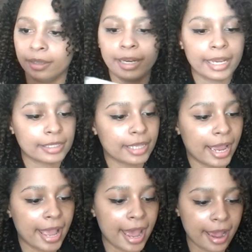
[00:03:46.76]
Next,
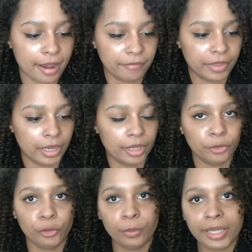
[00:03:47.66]
I have
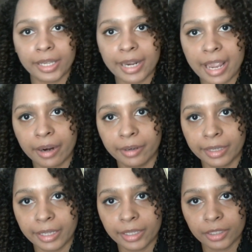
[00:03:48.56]
the Nubian
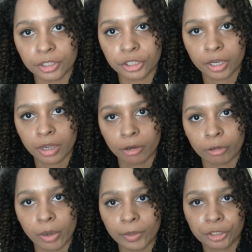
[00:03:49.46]
Heritage
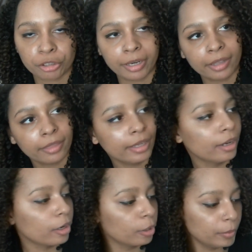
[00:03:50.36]
Grow and
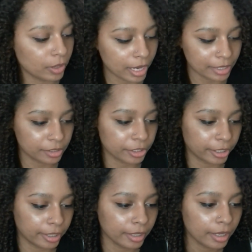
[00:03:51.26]
Strengthening Herbal
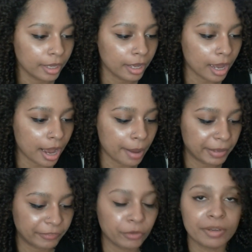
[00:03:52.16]
Custard.
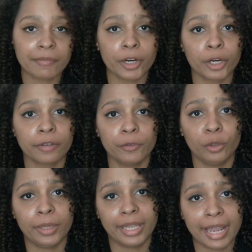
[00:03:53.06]
If you've never heard of
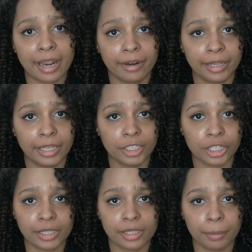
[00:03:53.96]
Nubian
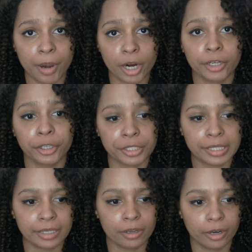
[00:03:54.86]
Heritage, it's a partner
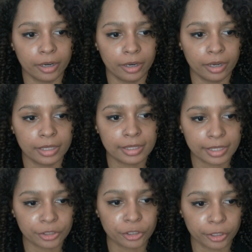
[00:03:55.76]
or a
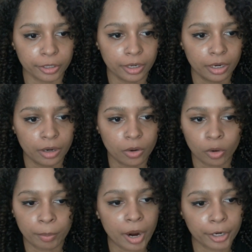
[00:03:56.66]
sister
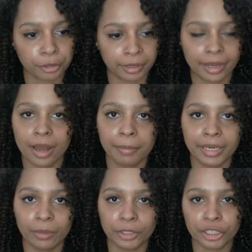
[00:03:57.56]
or partnering
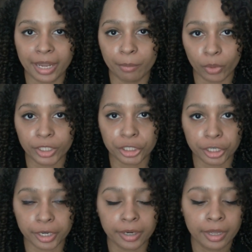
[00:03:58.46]
company with Shea
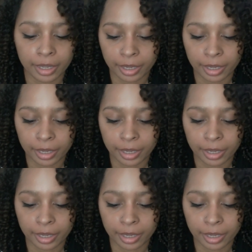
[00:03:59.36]
Moisture.